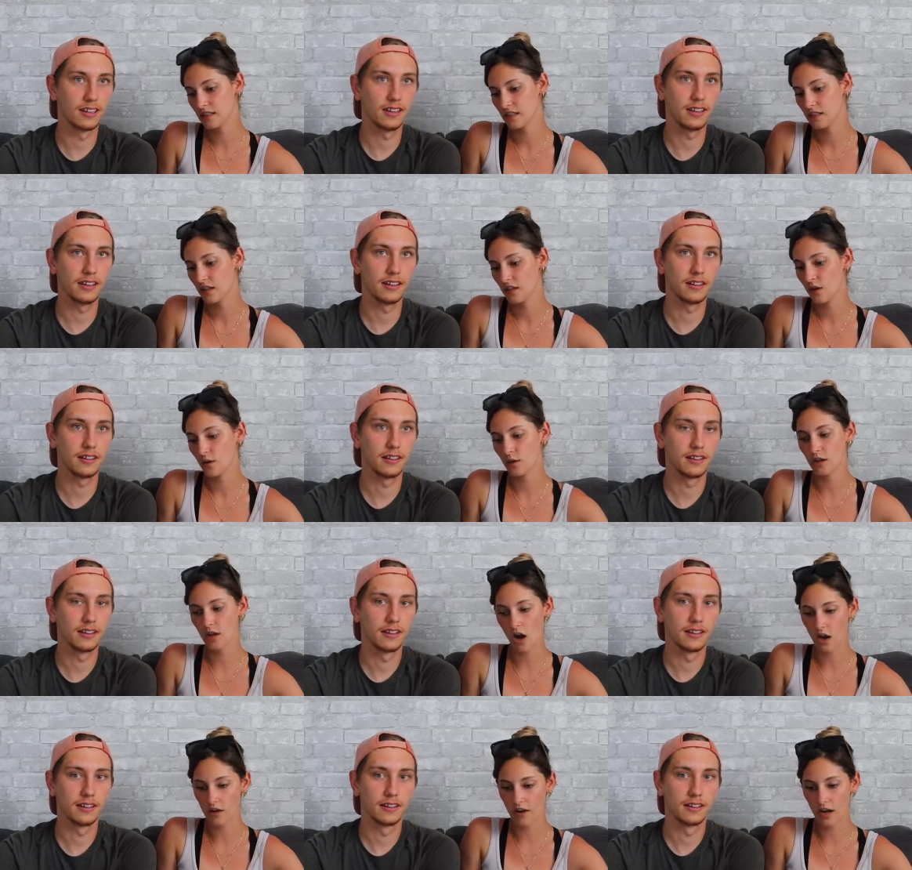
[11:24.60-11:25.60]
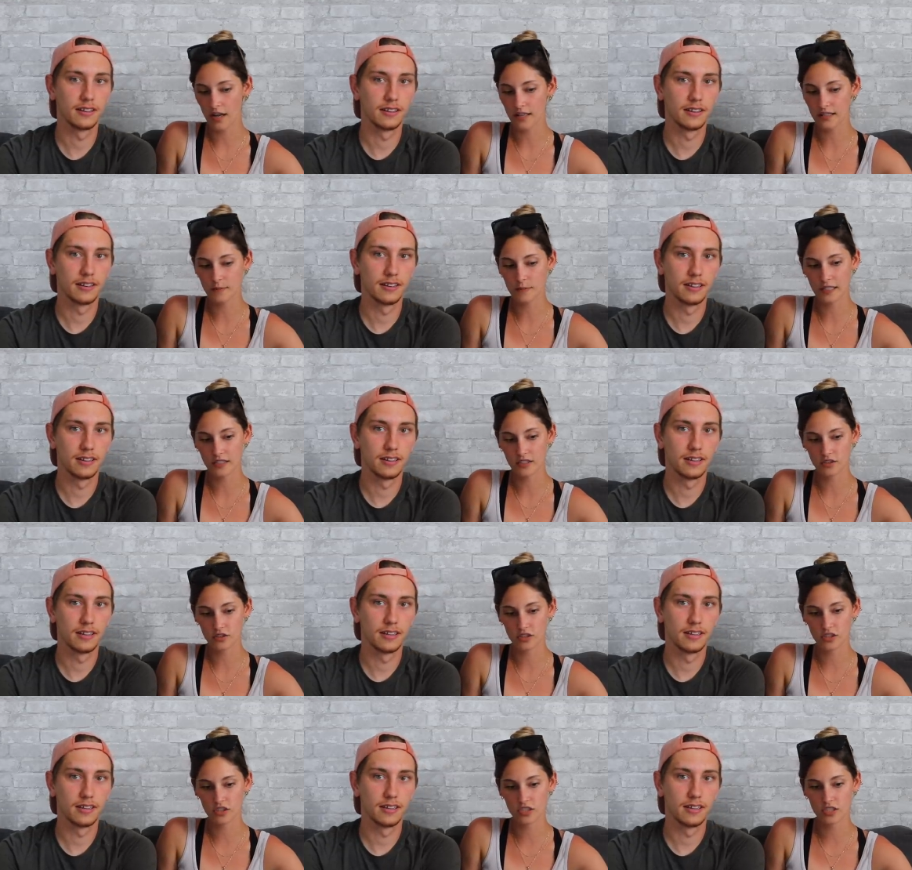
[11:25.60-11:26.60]
Speaker 1: Yeah. Or car rides, but that's
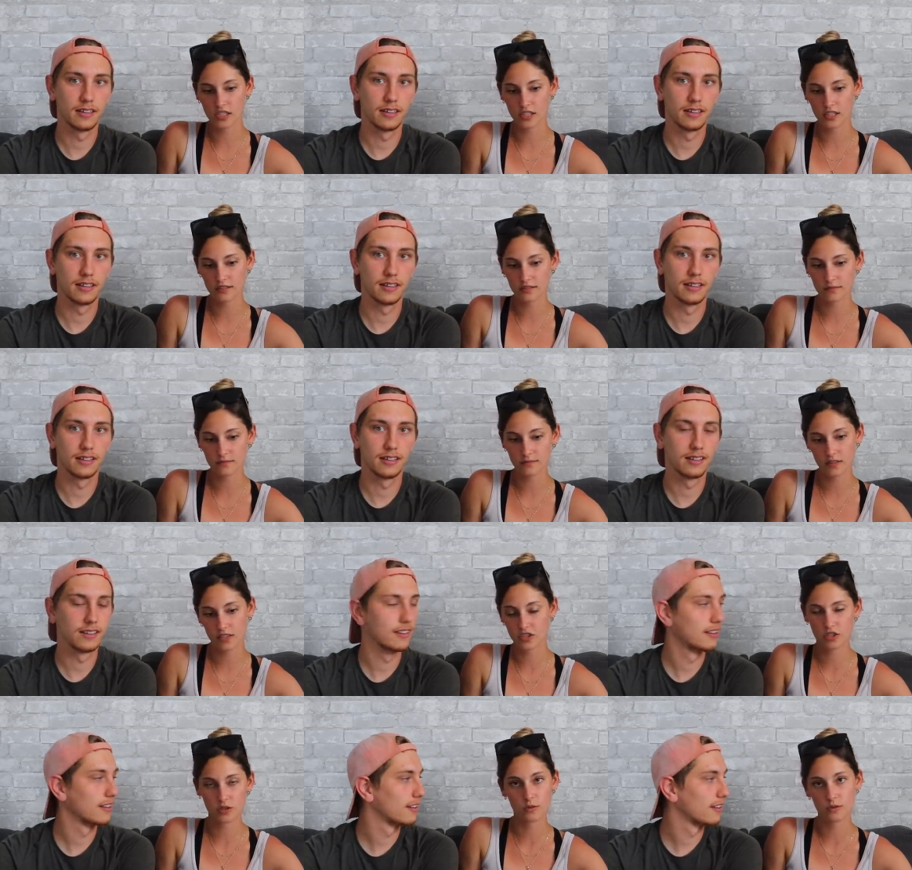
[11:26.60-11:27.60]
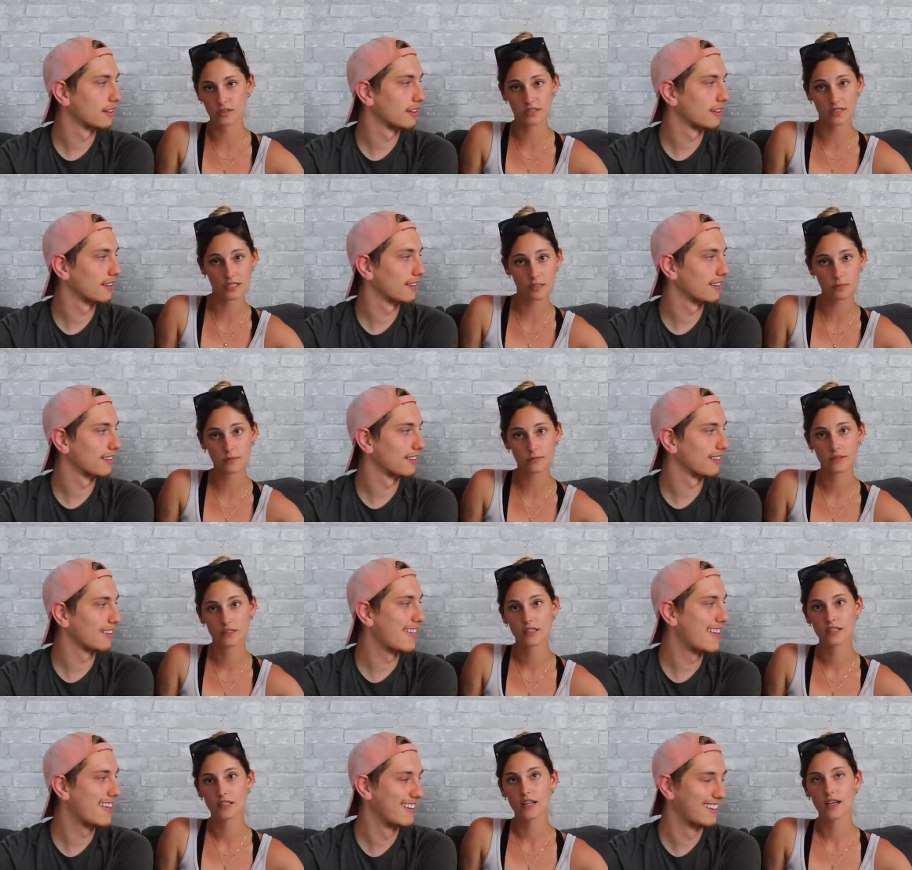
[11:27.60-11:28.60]
usually just like because she won't sleep.
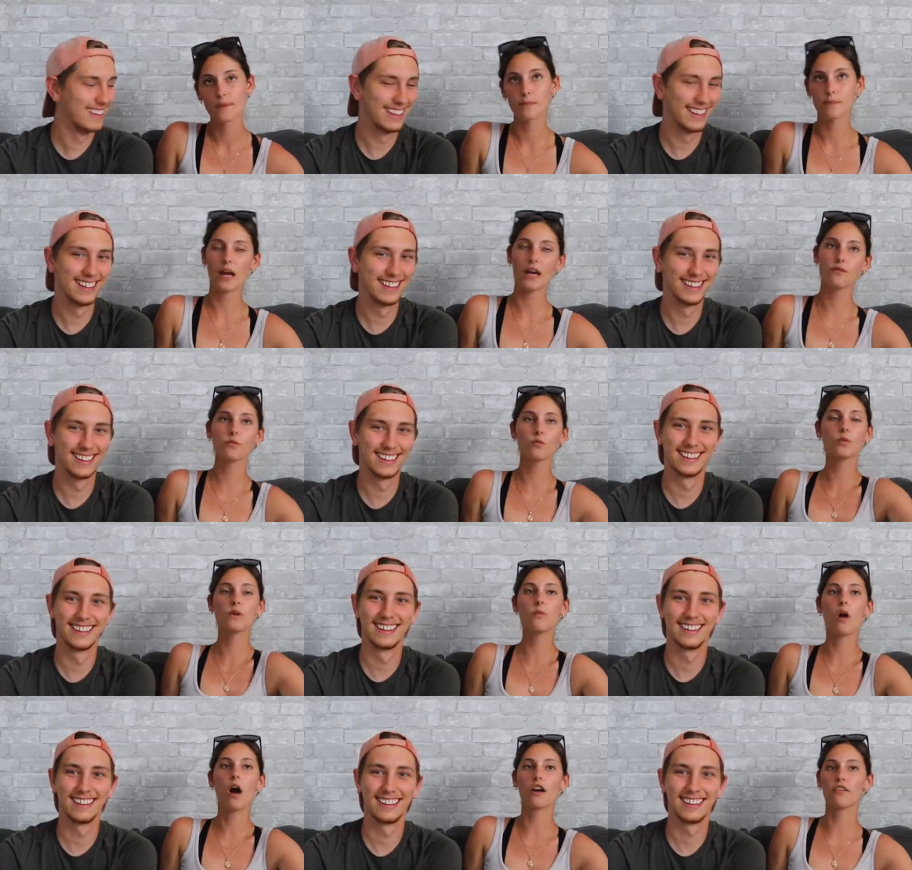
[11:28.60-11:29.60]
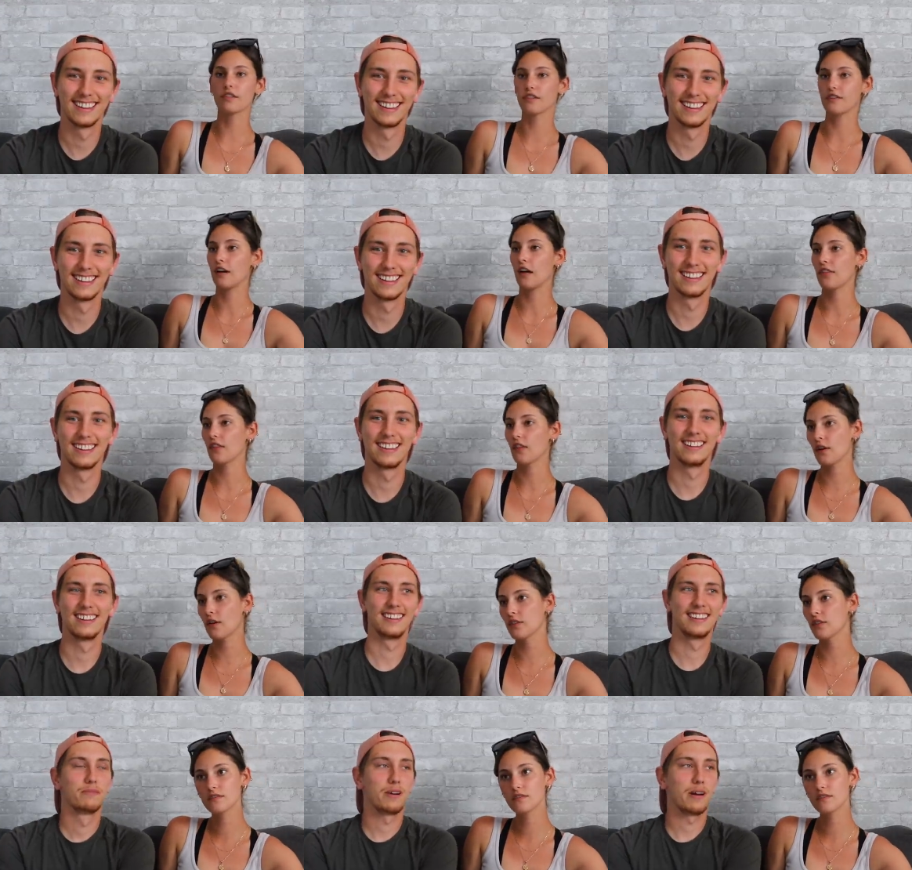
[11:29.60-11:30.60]
I, we walk for fun
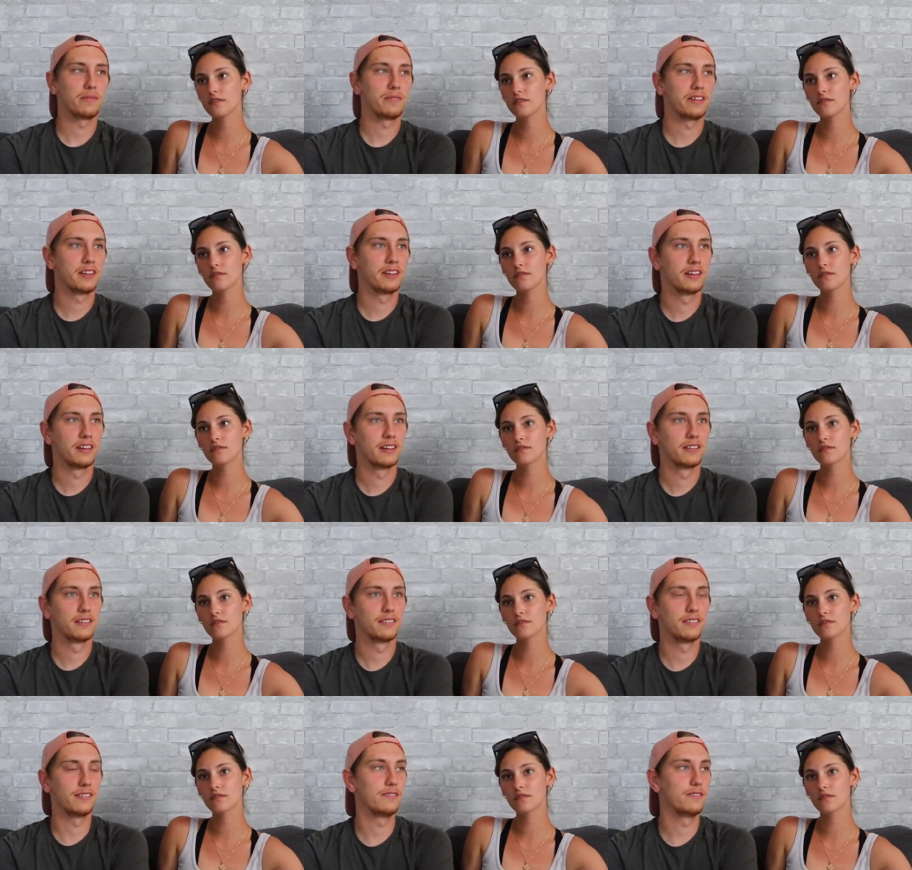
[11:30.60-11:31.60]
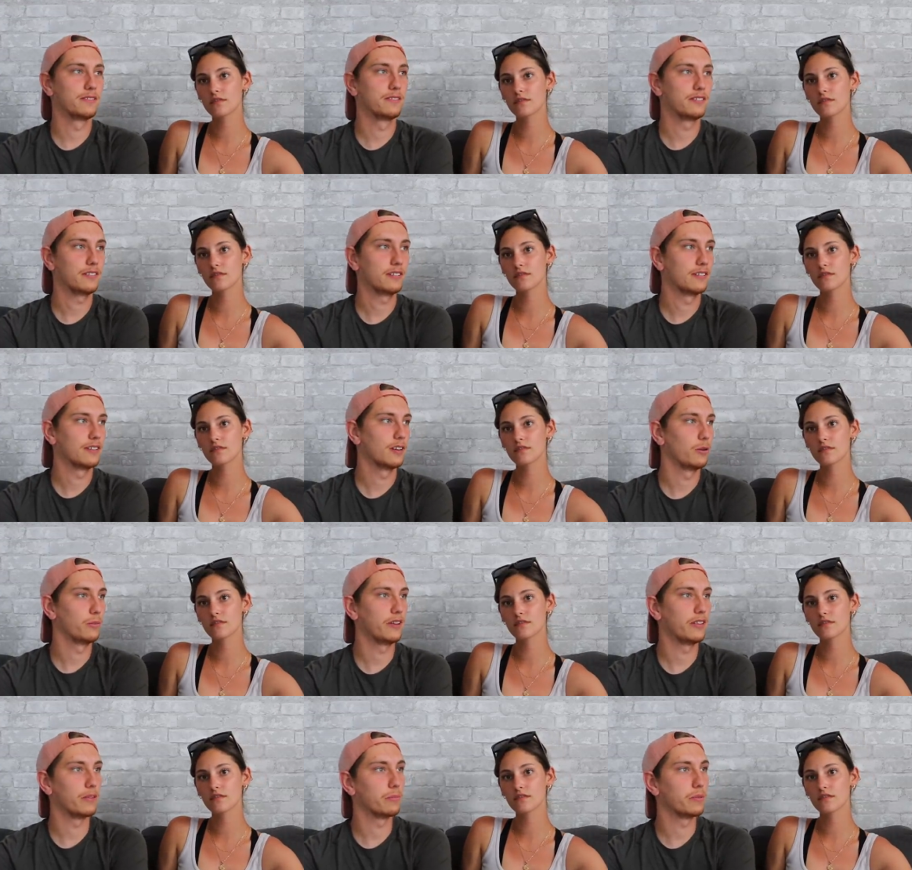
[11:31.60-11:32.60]
though.
Speaker 2: Probably soon it'll be
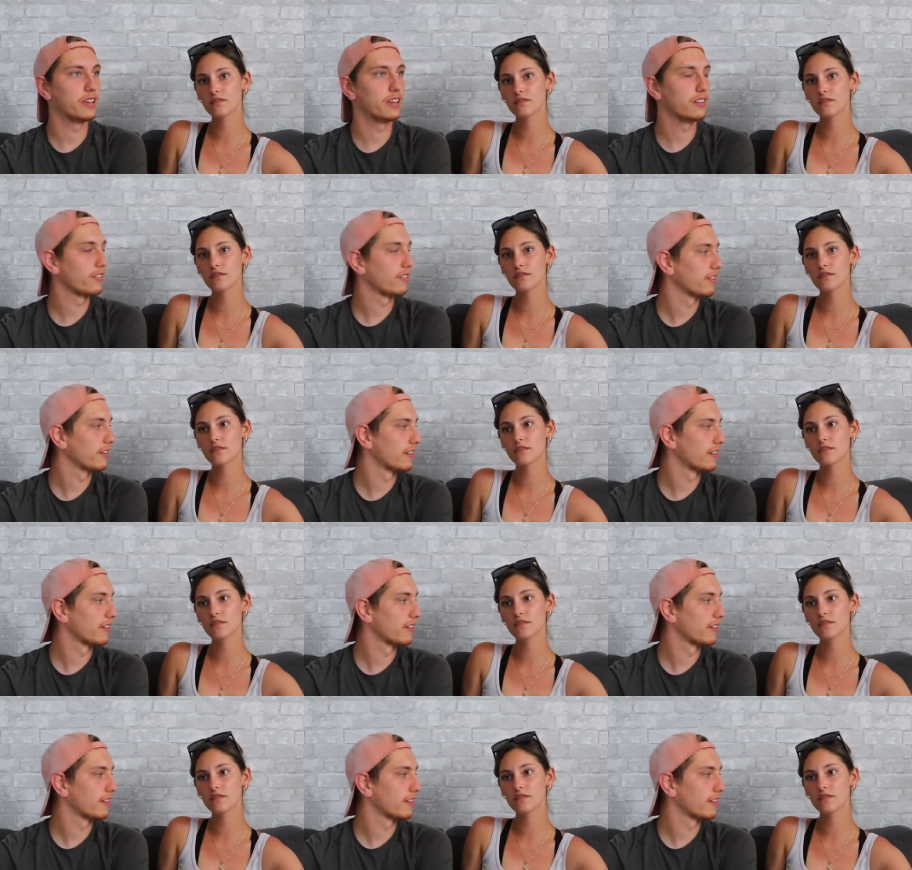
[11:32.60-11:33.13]
the beach.